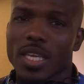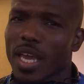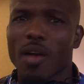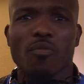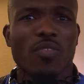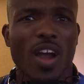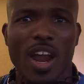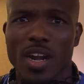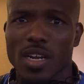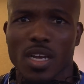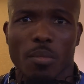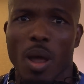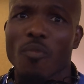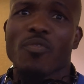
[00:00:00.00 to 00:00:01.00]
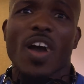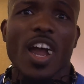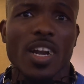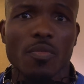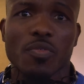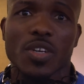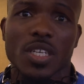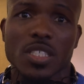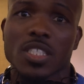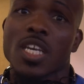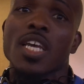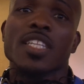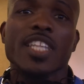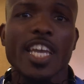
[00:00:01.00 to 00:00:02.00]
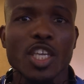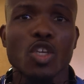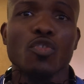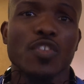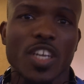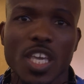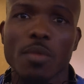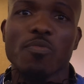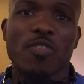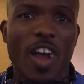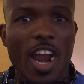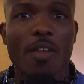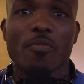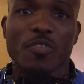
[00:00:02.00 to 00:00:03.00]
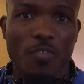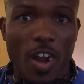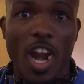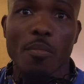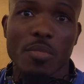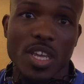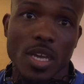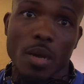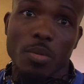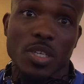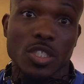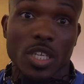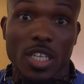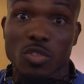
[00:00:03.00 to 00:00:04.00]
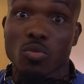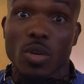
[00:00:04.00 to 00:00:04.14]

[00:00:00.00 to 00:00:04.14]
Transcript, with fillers: Yeah, I'm fired up. I'm fired up for this. Thank you for keep firing, firing me up, because guess